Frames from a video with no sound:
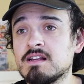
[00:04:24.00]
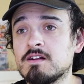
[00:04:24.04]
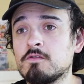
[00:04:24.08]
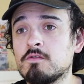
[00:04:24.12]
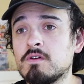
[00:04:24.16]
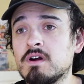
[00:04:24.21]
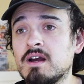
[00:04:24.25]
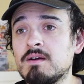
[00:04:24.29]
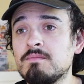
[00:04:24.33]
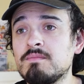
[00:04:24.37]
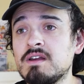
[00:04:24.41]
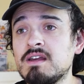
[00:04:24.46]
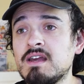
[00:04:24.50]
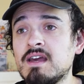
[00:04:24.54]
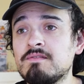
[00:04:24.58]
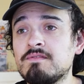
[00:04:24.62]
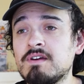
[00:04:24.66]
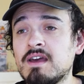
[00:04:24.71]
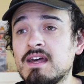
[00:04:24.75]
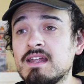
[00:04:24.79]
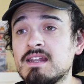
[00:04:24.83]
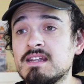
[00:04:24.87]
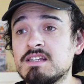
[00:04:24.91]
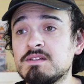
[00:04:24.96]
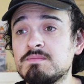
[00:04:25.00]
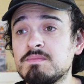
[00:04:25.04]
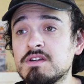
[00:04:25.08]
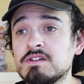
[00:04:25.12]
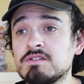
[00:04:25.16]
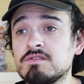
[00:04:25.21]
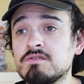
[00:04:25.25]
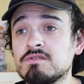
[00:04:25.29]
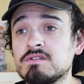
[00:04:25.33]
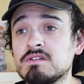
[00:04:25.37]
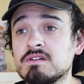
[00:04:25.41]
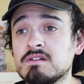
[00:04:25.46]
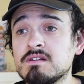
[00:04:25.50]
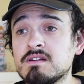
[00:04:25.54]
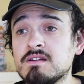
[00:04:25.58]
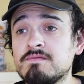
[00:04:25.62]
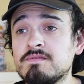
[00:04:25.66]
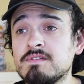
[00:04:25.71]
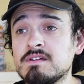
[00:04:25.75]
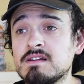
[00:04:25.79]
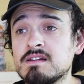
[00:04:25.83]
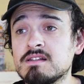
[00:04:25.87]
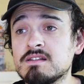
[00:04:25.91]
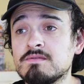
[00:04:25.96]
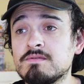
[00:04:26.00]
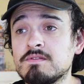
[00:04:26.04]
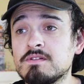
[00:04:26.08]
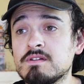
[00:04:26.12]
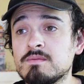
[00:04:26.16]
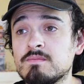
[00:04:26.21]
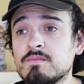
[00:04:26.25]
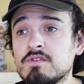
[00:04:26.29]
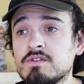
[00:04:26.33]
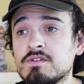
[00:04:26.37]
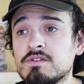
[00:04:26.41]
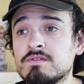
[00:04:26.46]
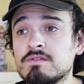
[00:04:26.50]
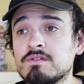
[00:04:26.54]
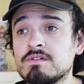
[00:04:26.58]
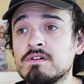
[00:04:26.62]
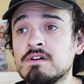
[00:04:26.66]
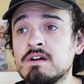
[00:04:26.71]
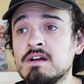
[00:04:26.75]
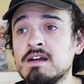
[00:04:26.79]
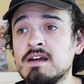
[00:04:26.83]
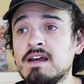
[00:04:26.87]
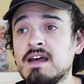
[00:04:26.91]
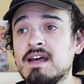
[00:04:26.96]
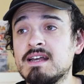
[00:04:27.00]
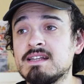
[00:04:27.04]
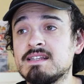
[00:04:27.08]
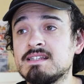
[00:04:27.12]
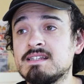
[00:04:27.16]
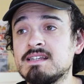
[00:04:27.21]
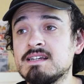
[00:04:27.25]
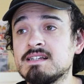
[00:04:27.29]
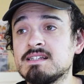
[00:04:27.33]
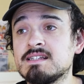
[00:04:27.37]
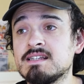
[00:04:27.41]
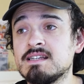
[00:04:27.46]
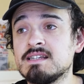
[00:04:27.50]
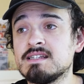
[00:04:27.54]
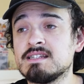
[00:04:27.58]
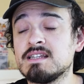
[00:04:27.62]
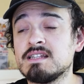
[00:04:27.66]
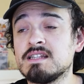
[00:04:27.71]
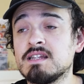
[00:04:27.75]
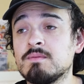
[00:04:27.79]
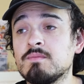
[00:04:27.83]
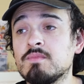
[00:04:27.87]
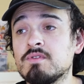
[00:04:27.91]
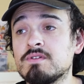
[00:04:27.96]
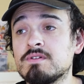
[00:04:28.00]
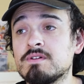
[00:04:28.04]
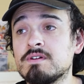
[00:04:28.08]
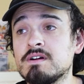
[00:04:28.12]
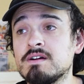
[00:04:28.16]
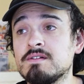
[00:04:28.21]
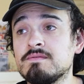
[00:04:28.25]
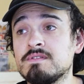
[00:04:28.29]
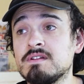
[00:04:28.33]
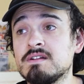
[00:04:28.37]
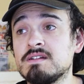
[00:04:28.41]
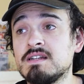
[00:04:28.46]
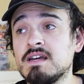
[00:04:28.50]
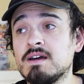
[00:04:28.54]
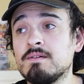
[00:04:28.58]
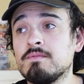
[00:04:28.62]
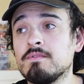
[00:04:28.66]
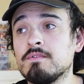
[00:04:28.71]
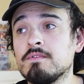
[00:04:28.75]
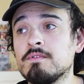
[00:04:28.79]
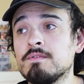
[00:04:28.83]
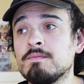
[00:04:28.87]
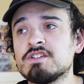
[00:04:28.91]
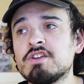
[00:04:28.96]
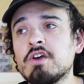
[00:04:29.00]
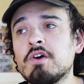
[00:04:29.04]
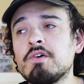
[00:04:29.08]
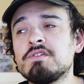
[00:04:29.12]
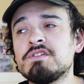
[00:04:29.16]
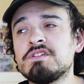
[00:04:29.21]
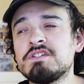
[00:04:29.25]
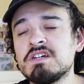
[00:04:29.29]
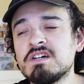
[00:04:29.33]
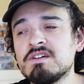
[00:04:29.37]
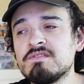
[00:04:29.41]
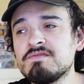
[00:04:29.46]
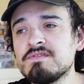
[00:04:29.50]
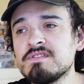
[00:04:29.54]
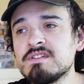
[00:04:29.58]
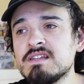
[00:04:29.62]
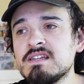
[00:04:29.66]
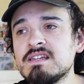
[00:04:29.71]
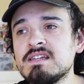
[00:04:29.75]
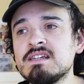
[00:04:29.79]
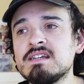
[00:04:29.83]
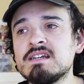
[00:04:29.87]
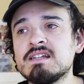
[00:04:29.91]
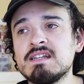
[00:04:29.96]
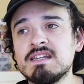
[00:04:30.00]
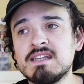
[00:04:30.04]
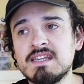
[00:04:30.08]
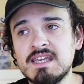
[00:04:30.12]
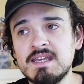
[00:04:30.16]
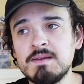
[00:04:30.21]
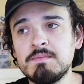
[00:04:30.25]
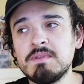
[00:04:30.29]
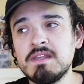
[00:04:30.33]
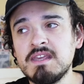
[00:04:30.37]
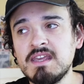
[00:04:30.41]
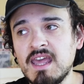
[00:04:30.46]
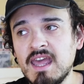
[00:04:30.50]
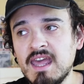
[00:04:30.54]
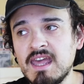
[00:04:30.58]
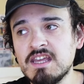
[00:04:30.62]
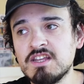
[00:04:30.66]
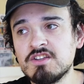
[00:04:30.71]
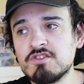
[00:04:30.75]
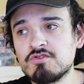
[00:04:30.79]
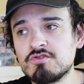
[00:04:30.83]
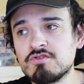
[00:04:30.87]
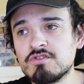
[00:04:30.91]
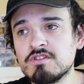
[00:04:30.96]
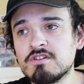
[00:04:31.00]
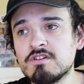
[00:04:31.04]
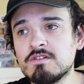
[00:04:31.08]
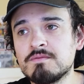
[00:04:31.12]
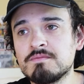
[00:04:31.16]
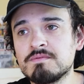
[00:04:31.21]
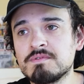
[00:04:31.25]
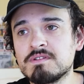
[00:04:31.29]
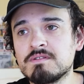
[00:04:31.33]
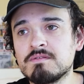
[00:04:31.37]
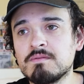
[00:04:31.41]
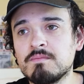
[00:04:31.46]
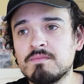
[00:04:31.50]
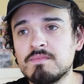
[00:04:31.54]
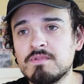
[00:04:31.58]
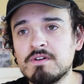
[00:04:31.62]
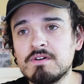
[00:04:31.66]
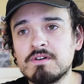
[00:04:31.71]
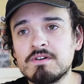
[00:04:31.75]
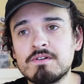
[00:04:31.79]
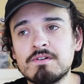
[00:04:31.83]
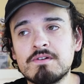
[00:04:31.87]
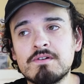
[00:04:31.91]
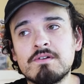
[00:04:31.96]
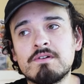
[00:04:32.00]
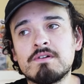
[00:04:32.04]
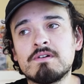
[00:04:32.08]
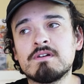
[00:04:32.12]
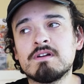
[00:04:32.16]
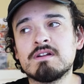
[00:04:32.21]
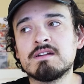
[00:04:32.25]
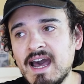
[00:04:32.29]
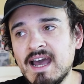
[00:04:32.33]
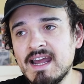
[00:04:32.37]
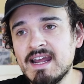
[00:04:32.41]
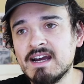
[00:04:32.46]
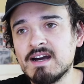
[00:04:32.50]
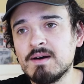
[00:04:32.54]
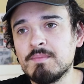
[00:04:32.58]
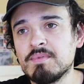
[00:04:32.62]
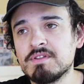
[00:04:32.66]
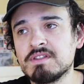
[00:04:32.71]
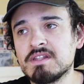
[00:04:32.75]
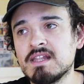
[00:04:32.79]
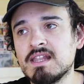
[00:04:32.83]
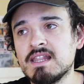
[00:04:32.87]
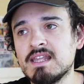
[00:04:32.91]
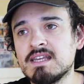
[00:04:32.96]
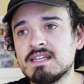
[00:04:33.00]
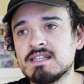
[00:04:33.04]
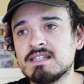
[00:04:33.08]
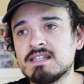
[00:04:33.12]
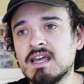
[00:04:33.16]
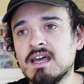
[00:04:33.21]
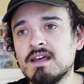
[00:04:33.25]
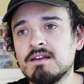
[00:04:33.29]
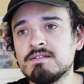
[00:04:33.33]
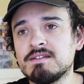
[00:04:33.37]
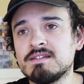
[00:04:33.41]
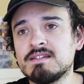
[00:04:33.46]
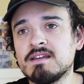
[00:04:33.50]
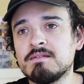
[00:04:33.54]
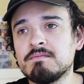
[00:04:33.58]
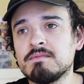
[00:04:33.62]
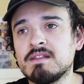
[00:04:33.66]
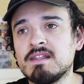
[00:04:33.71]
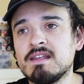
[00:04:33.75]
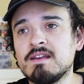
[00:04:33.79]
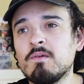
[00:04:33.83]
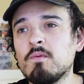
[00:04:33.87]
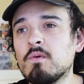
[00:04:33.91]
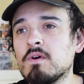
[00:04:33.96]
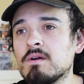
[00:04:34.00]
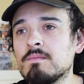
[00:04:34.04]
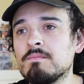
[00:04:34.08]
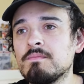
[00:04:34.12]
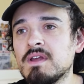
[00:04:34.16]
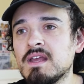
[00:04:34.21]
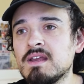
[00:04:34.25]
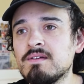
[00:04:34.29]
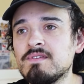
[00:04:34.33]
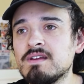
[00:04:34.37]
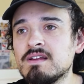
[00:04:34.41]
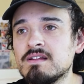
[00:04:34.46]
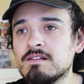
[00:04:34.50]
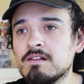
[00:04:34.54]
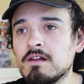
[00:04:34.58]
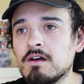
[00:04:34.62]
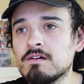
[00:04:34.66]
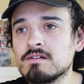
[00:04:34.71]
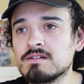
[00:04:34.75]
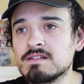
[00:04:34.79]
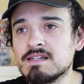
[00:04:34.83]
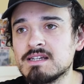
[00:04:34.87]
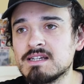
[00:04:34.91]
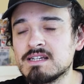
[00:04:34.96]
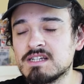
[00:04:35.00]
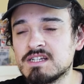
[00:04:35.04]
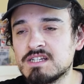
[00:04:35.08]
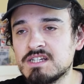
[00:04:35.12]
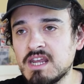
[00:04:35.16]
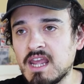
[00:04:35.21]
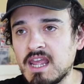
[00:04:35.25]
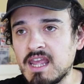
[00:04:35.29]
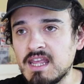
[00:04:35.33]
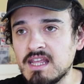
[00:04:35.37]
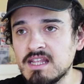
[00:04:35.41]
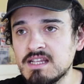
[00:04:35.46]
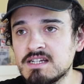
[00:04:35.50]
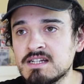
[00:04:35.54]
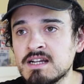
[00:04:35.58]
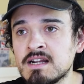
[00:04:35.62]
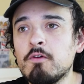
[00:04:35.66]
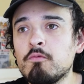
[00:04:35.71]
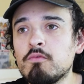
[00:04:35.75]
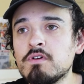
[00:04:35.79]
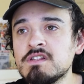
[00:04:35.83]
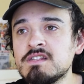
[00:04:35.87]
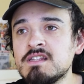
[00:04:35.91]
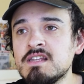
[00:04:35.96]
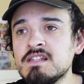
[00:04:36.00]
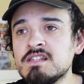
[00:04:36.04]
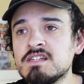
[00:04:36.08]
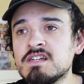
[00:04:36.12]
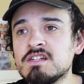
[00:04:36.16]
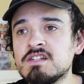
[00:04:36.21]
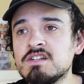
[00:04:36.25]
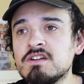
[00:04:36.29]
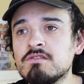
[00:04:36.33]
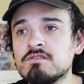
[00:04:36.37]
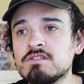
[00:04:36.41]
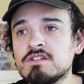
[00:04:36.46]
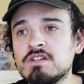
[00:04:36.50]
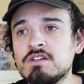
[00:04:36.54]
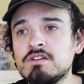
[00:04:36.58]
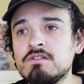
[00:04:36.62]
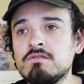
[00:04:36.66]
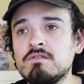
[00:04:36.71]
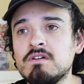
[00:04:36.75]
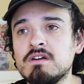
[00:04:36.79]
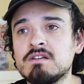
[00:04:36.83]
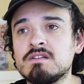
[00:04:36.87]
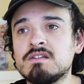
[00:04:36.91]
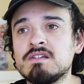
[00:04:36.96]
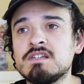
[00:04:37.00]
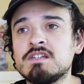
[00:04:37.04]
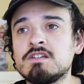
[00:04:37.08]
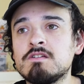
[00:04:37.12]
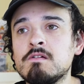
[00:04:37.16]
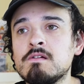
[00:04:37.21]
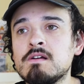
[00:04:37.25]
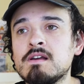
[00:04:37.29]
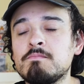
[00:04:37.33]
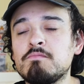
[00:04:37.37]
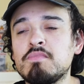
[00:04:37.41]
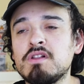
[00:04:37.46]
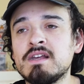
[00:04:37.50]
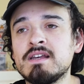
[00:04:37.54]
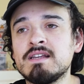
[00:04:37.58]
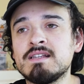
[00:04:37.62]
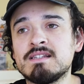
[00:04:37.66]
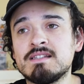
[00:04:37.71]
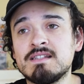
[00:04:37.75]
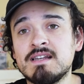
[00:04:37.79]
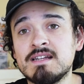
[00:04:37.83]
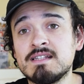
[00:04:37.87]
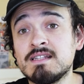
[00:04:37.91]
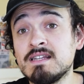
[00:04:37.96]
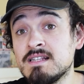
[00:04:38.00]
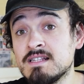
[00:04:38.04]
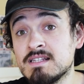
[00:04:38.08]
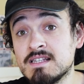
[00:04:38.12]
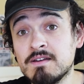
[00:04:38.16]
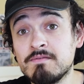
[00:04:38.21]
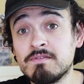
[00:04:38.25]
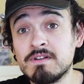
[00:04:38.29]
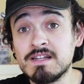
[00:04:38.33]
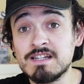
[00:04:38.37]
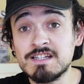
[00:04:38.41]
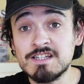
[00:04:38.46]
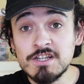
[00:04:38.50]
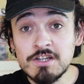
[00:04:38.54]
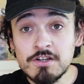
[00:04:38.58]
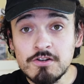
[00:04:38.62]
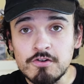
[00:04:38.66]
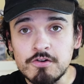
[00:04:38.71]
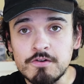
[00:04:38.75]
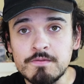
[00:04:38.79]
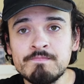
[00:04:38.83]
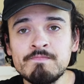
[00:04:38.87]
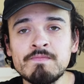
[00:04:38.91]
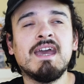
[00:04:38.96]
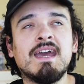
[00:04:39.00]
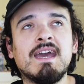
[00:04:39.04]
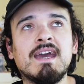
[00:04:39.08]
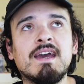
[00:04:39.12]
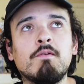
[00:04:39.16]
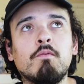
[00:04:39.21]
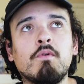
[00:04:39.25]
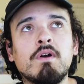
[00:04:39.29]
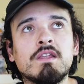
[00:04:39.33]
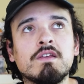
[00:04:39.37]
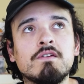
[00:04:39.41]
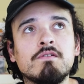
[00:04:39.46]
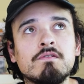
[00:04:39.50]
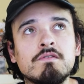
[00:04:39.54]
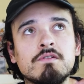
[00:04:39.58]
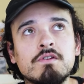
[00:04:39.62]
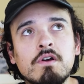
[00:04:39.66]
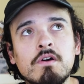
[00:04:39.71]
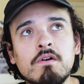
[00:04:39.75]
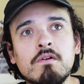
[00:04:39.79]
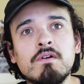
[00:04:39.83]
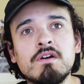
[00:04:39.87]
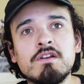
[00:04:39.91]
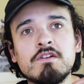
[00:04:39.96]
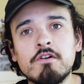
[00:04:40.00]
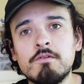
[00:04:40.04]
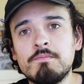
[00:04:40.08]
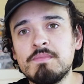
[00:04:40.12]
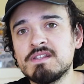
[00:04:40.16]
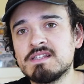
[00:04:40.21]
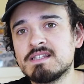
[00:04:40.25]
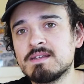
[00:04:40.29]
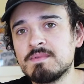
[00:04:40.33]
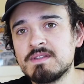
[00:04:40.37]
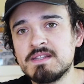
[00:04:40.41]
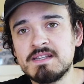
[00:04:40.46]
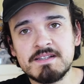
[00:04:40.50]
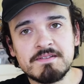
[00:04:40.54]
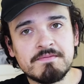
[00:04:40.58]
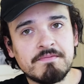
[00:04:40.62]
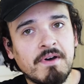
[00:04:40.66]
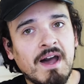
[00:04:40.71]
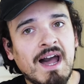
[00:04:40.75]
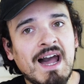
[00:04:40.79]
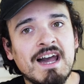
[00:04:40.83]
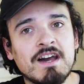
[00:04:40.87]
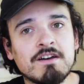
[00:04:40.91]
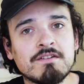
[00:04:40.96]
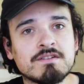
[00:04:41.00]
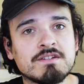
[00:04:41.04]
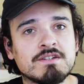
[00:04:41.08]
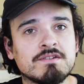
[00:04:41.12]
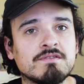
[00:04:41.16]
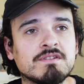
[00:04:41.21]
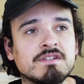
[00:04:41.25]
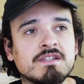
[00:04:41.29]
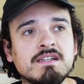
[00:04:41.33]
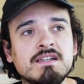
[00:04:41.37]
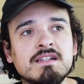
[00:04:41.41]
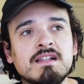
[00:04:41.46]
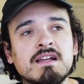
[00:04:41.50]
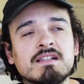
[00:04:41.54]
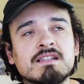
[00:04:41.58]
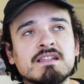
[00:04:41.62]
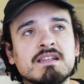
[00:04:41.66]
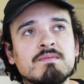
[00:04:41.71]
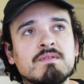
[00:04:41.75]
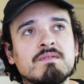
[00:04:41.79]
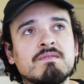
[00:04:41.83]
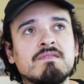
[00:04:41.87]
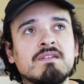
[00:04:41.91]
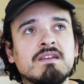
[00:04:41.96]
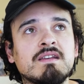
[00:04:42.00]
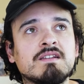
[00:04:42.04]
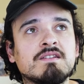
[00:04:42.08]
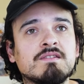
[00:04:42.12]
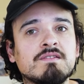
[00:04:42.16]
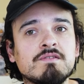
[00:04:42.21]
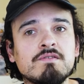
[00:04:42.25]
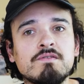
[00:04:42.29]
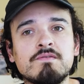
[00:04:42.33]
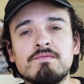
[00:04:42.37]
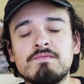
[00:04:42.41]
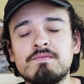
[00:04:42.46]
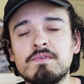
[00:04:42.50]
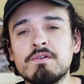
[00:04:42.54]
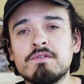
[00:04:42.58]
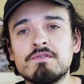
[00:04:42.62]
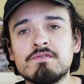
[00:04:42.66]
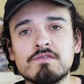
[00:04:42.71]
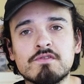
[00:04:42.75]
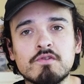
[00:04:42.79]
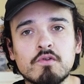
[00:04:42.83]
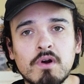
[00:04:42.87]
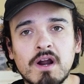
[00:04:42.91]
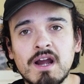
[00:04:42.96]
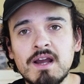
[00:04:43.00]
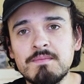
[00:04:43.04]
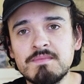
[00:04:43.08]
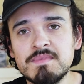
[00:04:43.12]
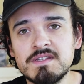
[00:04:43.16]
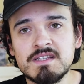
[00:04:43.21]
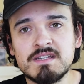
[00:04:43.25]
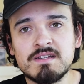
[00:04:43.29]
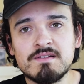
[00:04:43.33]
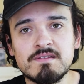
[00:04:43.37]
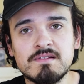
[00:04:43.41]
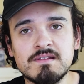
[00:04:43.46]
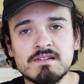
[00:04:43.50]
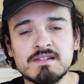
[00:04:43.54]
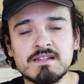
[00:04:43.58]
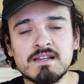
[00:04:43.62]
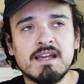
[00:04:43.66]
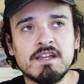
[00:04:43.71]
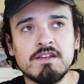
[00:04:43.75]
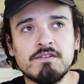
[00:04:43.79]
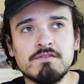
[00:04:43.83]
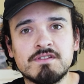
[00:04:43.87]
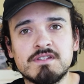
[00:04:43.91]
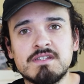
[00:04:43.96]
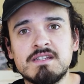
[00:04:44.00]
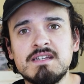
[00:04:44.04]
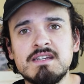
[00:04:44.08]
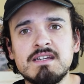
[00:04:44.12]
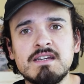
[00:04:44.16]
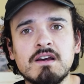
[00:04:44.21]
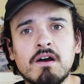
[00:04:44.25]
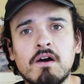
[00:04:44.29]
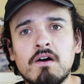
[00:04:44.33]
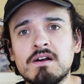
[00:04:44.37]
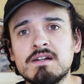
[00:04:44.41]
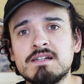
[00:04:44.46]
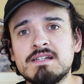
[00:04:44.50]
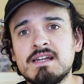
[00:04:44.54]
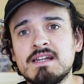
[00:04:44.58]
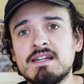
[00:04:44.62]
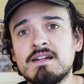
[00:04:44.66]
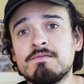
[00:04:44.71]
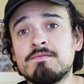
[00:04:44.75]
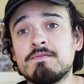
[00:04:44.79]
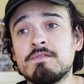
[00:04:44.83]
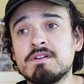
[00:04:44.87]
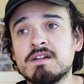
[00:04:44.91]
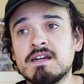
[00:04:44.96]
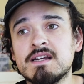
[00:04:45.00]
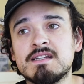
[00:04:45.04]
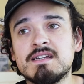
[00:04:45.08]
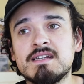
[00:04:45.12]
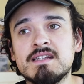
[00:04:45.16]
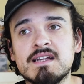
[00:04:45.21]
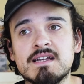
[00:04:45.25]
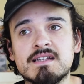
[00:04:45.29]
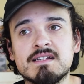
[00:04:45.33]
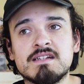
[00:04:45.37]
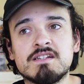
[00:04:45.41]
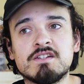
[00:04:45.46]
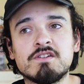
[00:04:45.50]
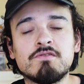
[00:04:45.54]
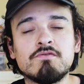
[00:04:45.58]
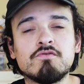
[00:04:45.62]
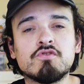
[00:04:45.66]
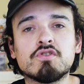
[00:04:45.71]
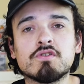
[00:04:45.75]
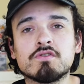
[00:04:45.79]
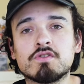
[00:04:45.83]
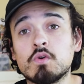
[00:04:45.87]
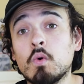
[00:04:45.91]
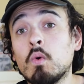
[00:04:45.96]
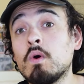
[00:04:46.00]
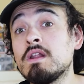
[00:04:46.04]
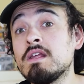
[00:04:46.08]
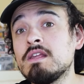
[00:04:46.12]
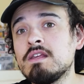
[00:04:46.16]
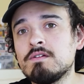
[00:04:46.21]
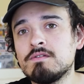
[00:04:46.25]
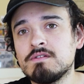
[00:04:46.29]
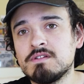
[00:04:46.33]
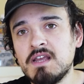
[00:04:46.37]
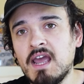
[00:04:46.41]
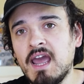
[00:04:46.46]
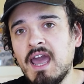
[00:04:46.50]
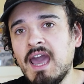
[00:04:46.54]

the crime may have had a special significance for the murderer as six is the number of the devil. So definitely gonna keep the Angstrom's murder high up on the list as something where maybe legs changed. And one thing to note too is this took place 1972, and when you go and open some of these files, you see that some of these new photo crime scenes that you see are dated for 1992. So 20 years